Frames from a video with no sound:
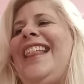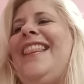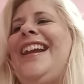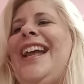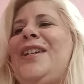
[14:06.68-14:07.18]

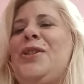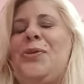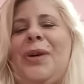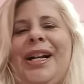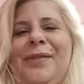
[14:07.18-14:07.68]
The next
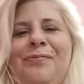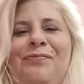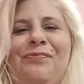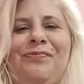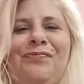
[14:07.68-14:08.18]
one,
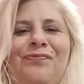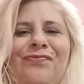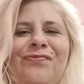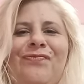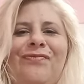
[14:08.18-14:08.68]

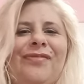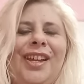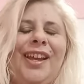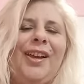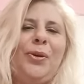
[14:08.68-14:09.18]

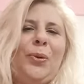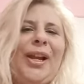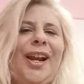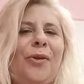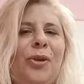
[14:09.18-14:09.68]

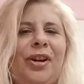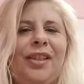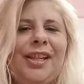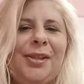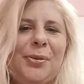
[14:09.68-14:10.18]
when I wore
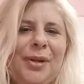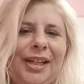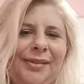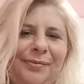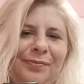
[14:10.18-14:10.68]
this
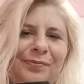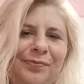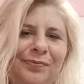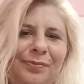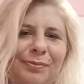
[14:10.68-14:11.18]
one,
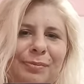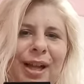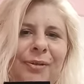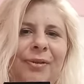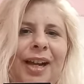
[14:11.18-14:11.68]

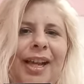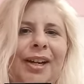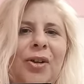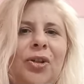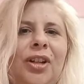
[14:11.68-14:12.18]
my
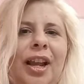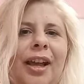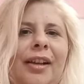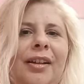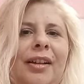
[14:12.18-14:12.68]
friend got
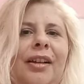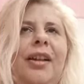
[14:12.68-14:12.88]
like